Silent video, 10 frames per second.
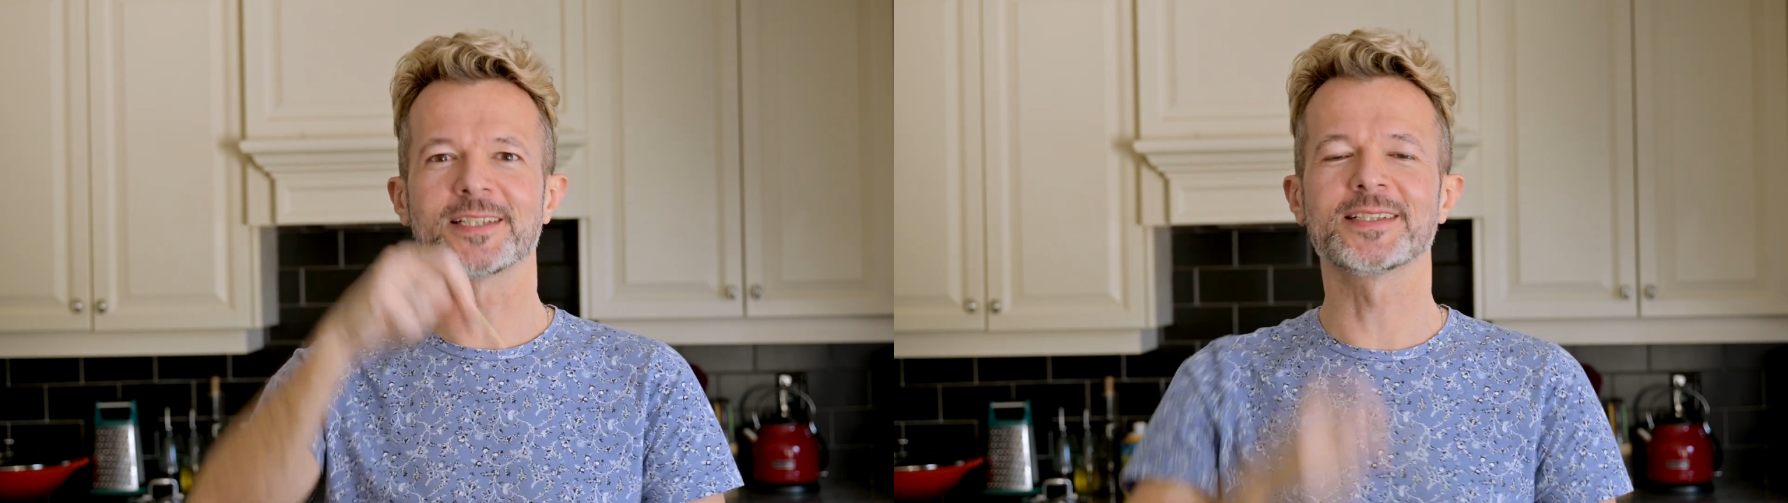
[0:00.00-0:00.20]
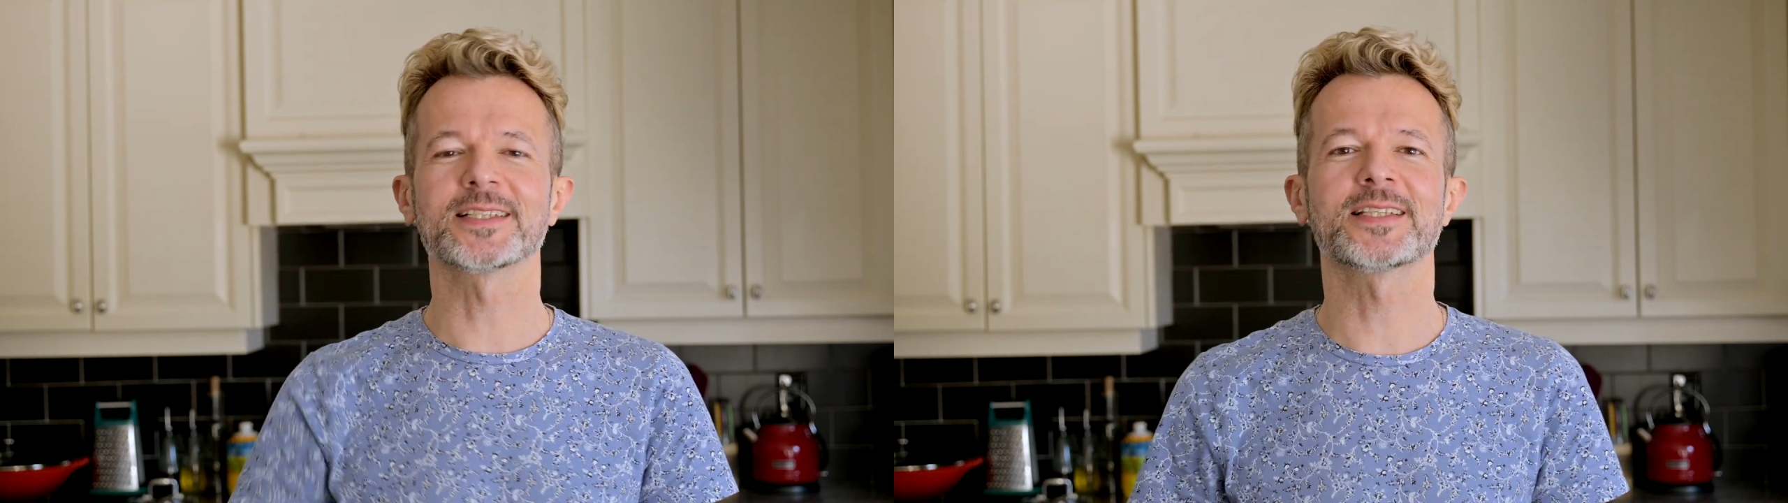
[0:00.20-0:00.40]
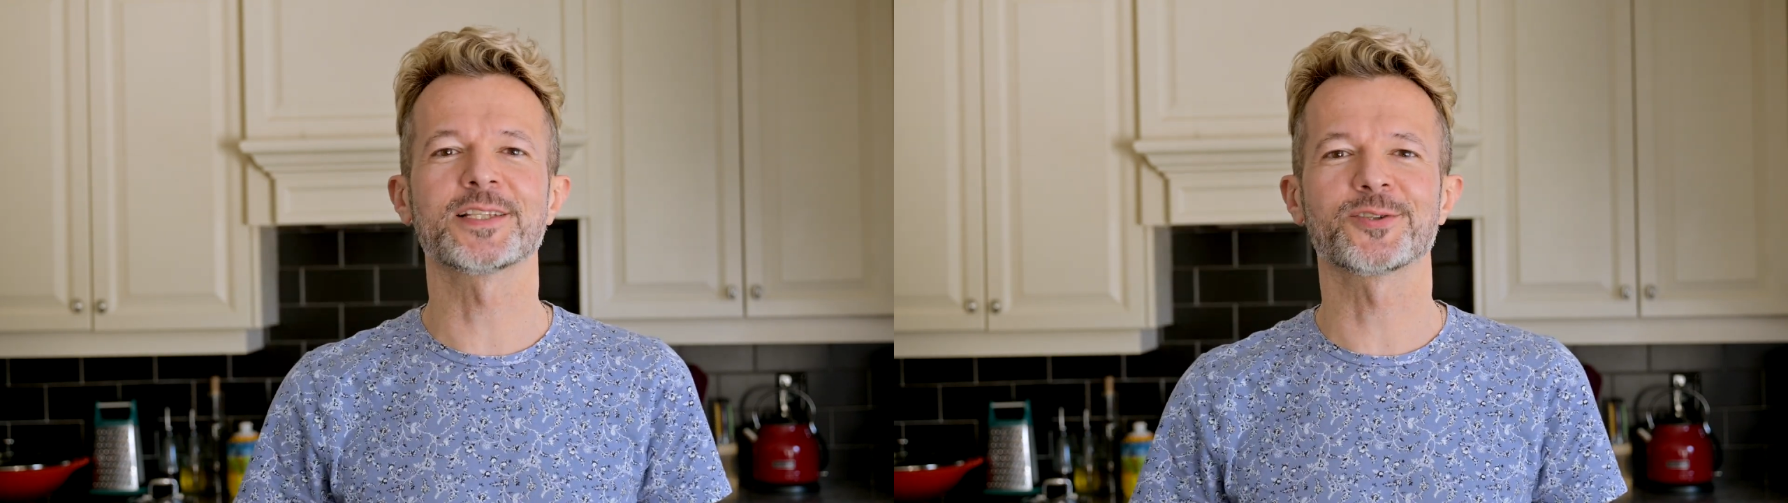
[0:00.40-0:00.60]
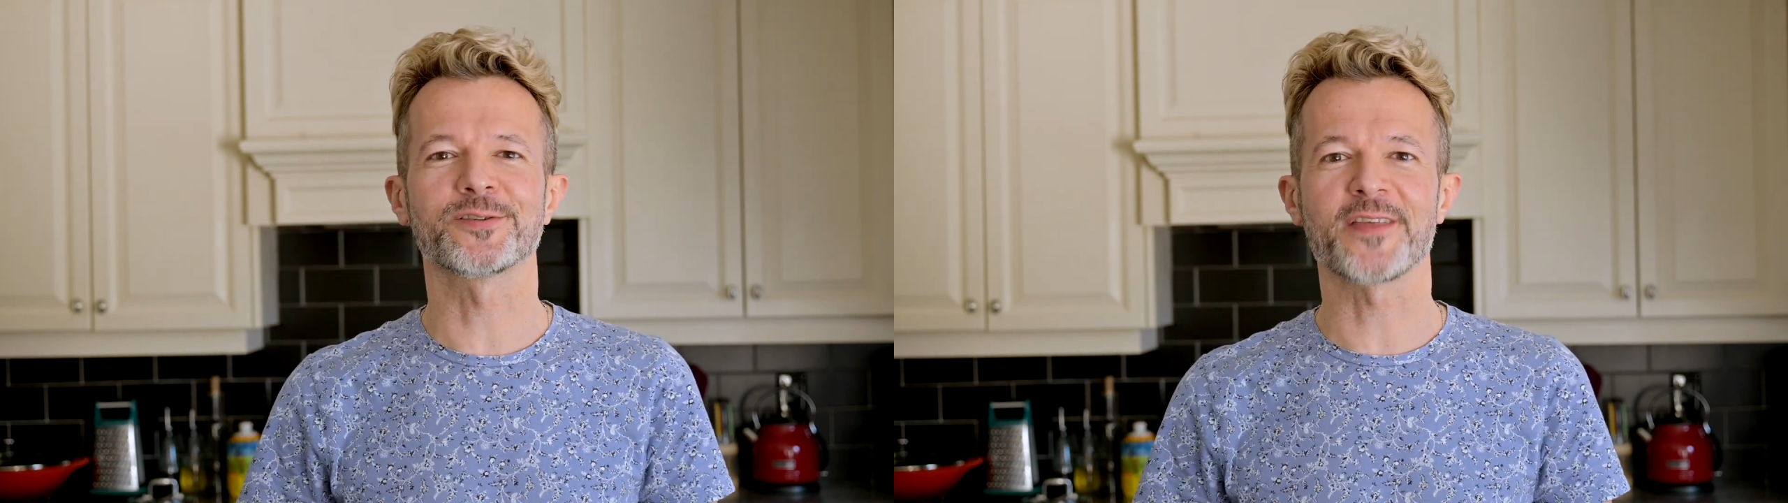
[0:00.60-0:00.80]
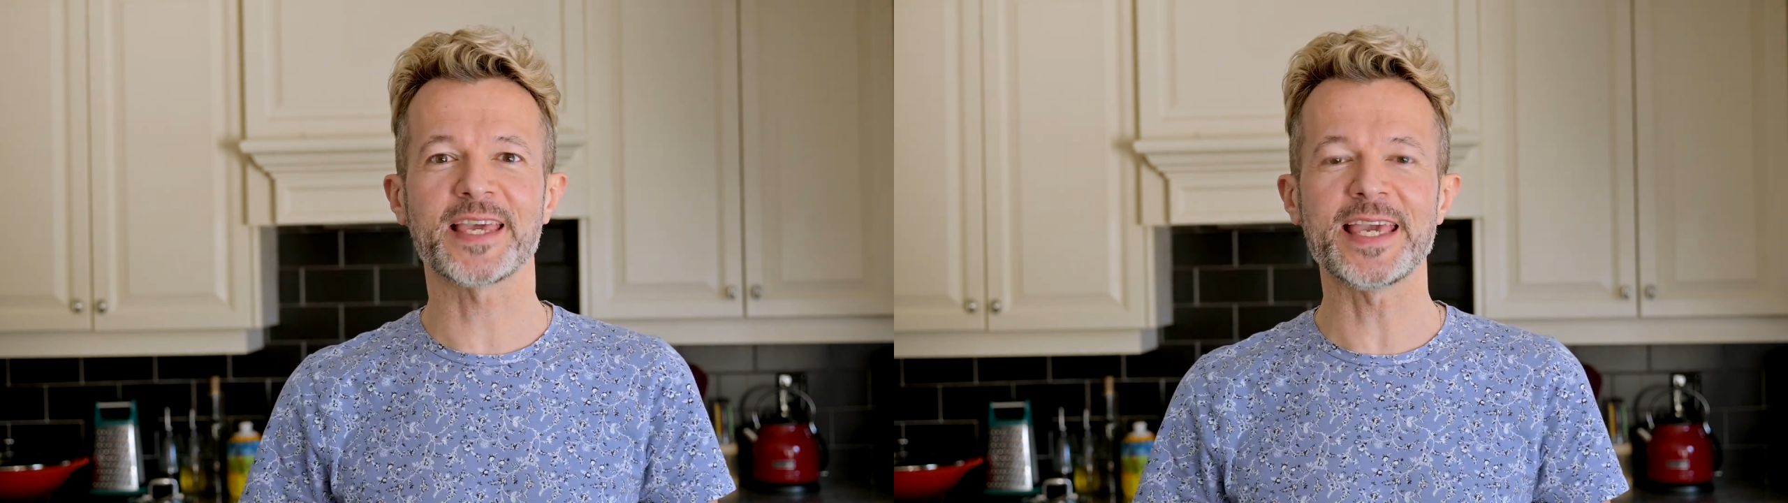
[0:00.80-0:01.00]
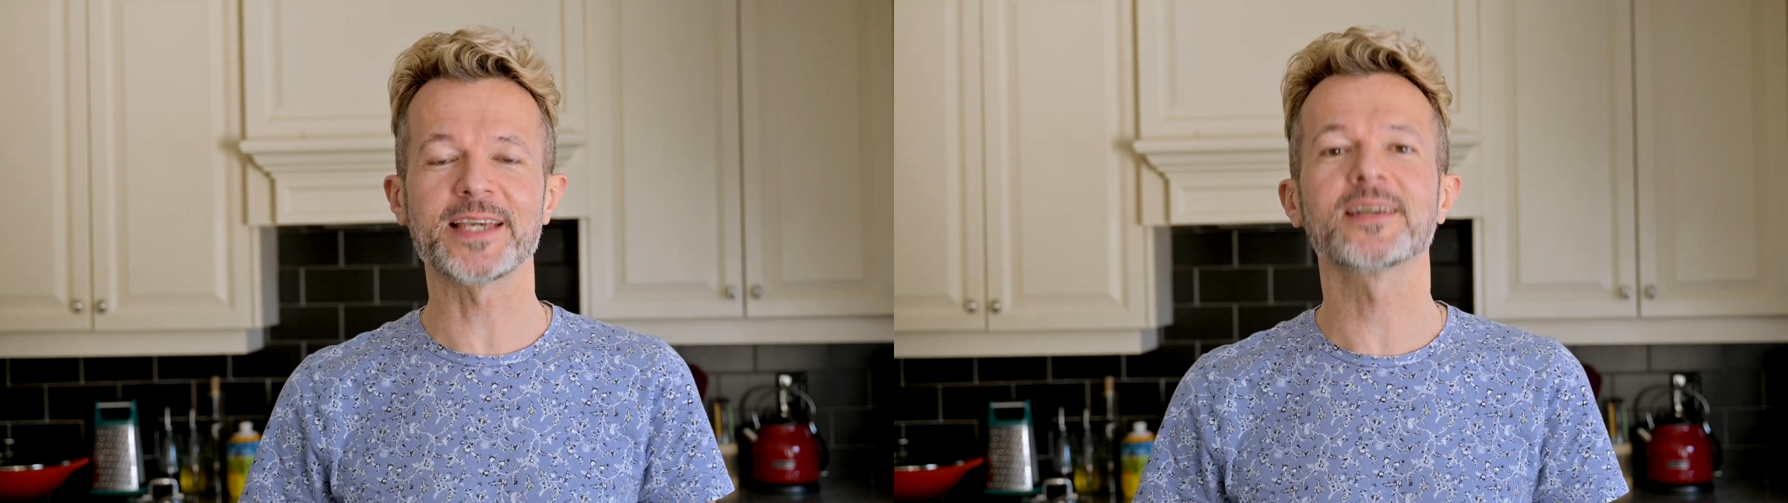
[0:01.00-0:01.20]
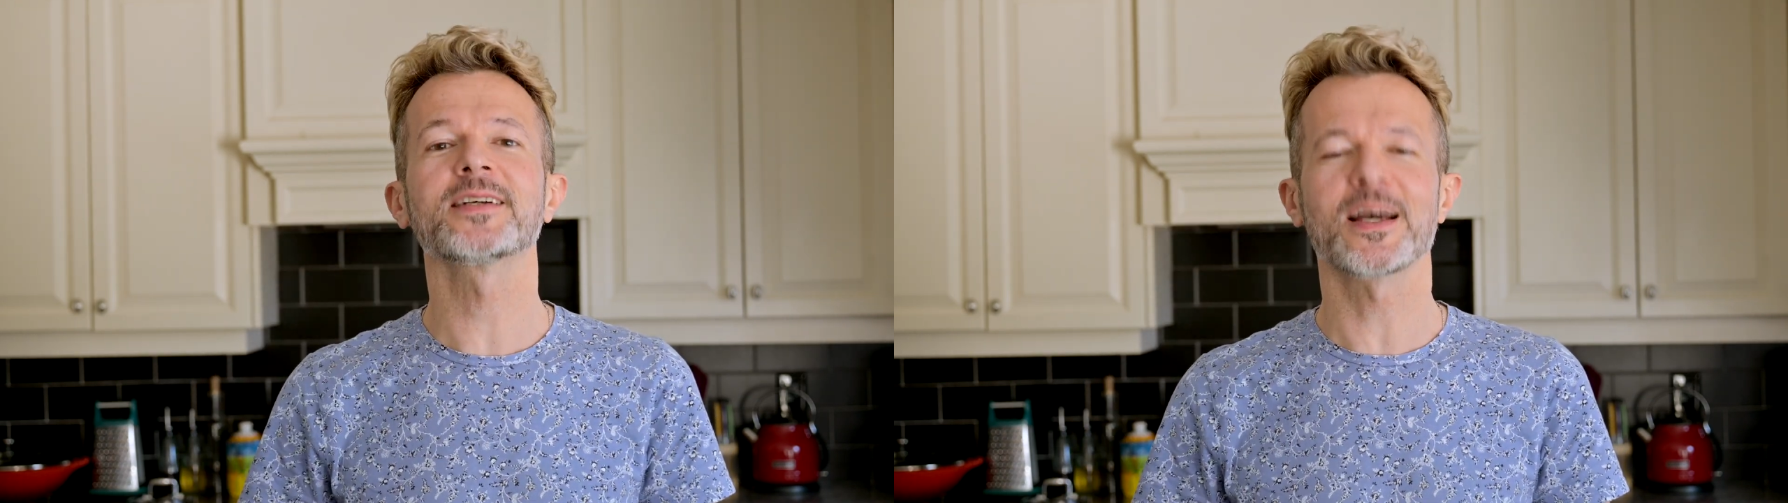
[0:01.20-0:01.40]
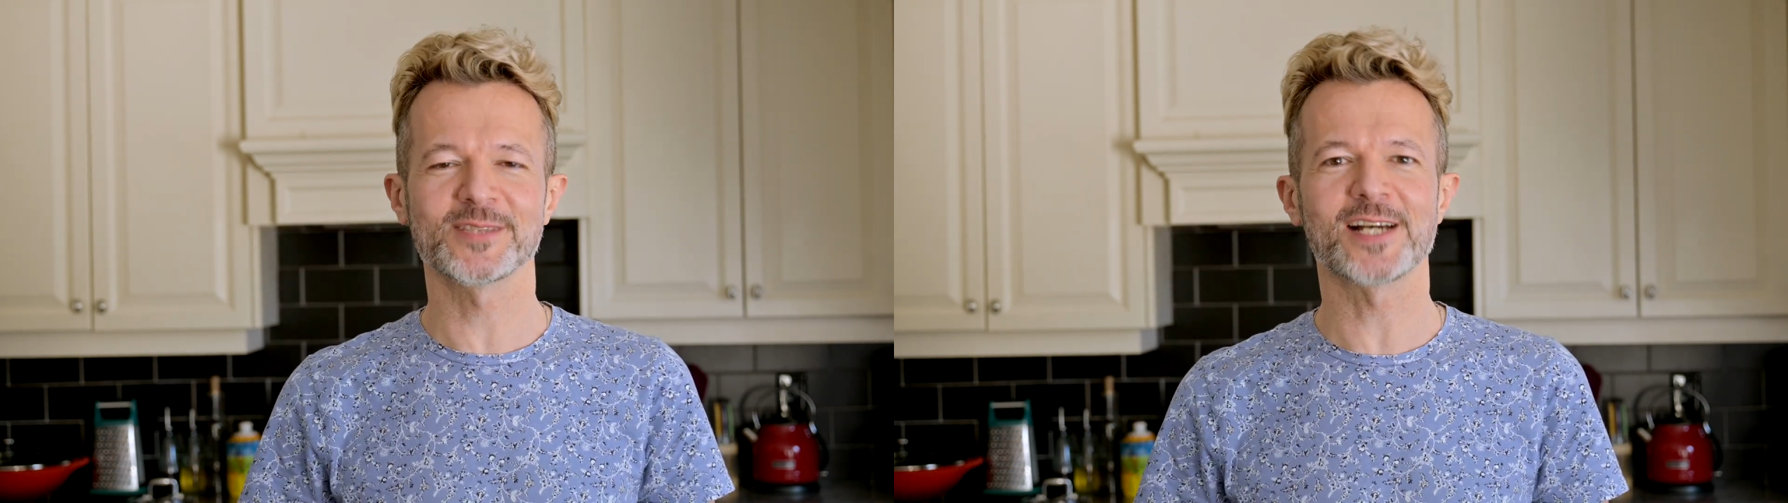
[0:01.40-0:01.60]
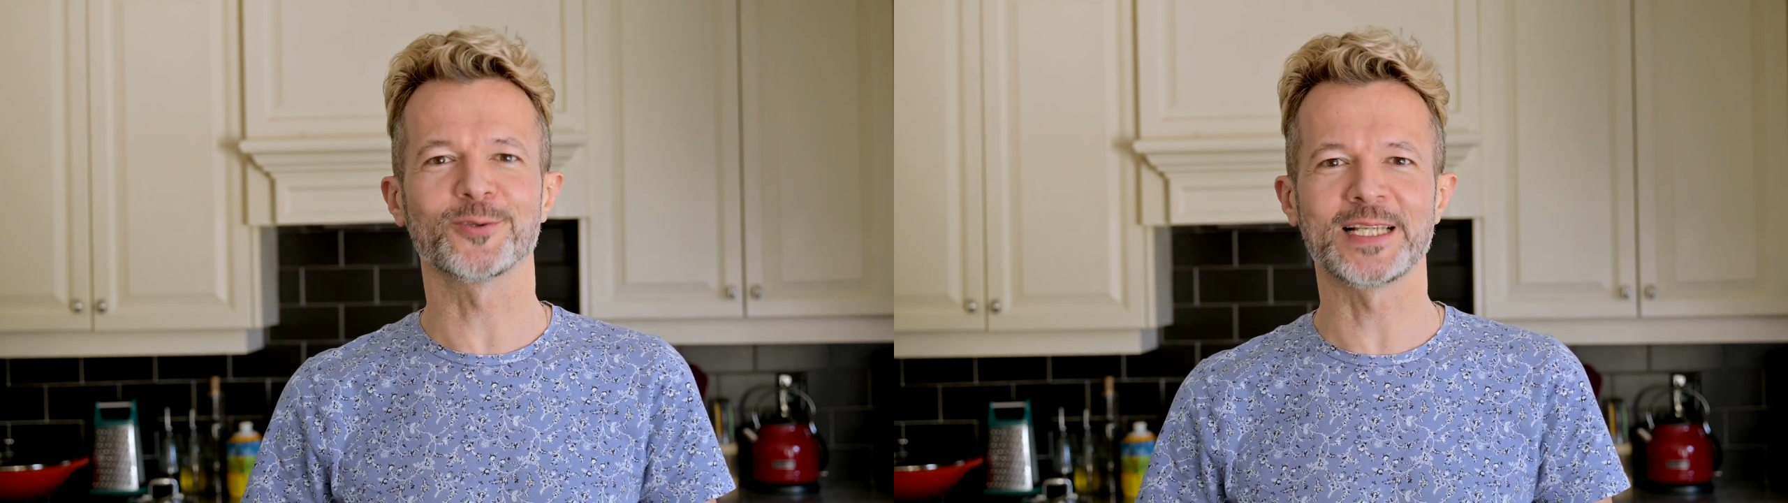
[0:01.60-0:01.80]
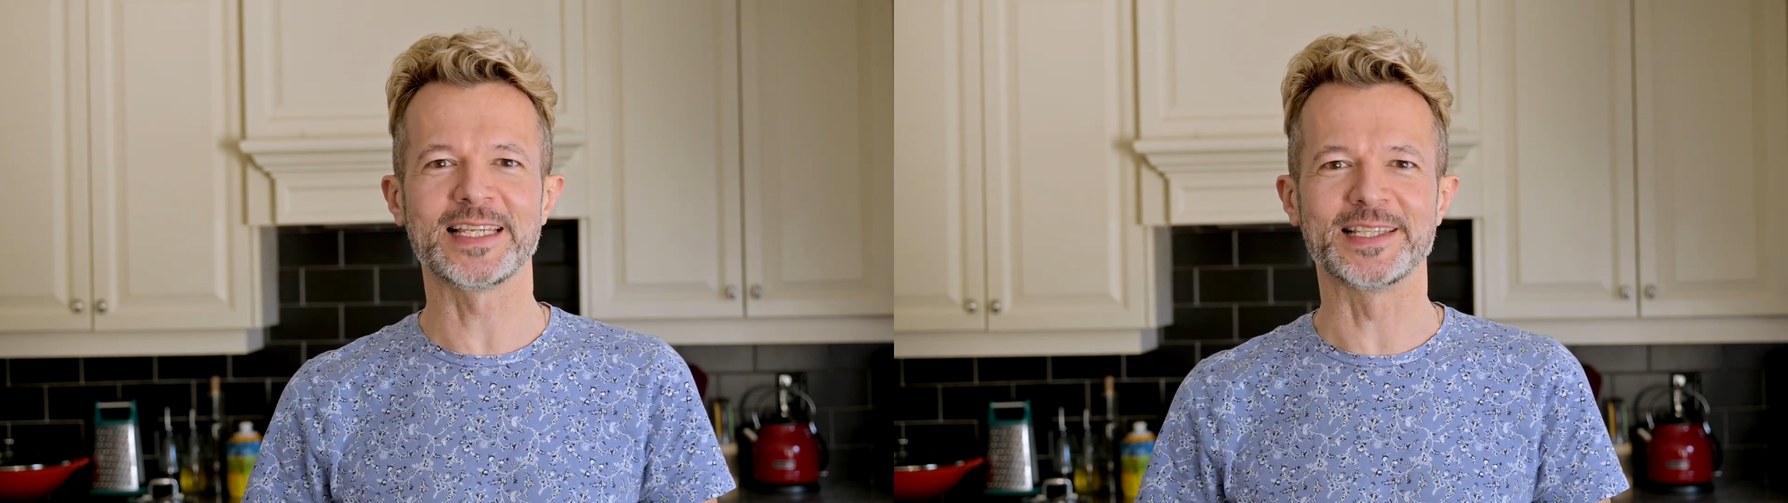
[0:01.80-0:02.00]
in the center of the cake comes out clean.